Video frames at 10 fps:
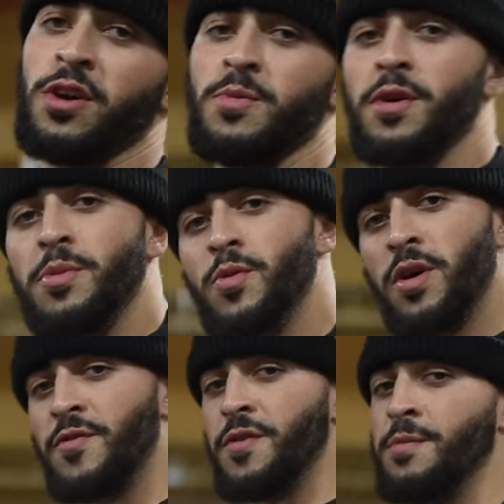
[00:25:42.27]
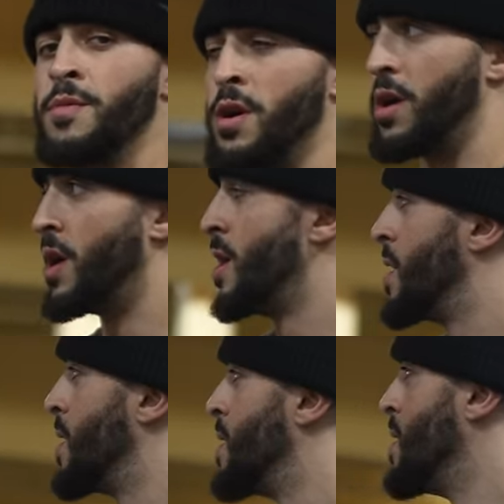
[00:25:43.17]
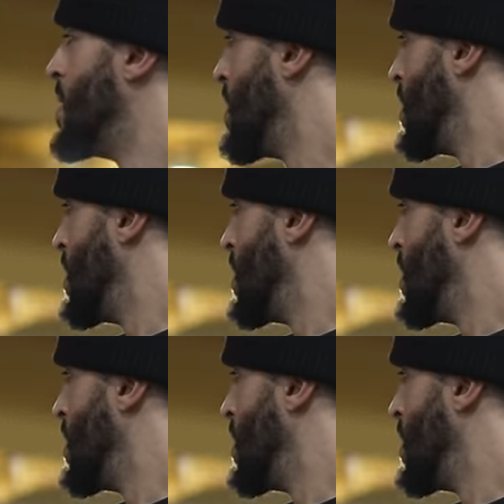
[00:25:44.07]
You ain't talking money, it's nonsense. Got your baby